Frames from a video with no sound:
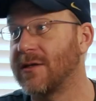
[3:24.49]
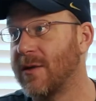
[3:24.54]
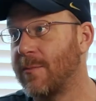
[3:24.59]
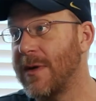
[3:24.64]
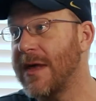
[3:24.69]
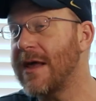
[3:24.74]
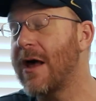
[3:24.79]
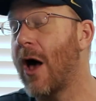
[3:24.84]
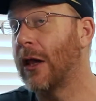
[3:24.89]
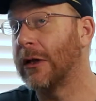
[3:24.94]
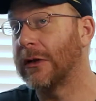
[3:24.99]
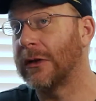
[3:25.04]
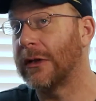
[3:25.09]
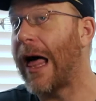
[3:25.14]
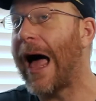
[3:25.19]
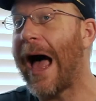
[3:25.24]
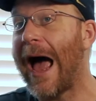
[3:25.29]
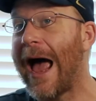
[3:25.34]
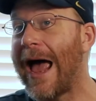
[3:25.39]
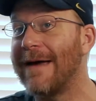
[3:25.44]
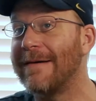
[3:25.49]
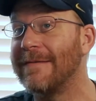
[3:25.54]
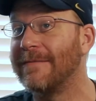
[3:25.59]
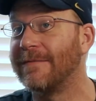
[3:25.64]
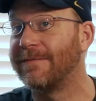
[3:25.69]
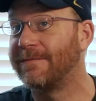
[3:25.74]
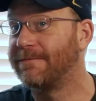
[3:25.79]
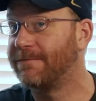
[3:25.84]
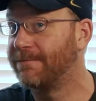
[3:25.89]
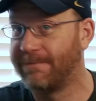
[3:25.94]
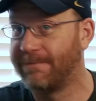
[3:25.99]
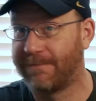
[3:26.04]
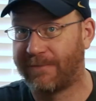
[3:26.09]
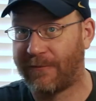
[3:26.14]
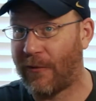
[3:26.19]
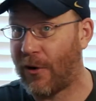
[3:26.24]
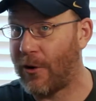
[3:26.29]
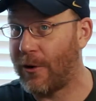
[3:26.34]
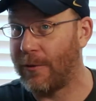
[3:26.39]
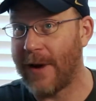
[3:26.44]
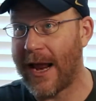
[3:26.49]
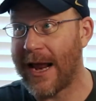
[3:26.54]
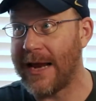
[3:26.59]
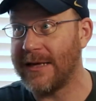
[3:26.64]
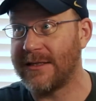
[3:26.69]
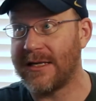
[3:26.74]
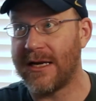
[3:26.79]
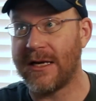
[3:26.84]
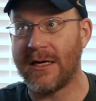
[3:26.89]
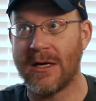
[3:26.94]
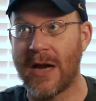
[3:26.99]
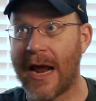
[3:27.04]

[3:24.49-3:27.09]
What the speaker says: To be alive for 18,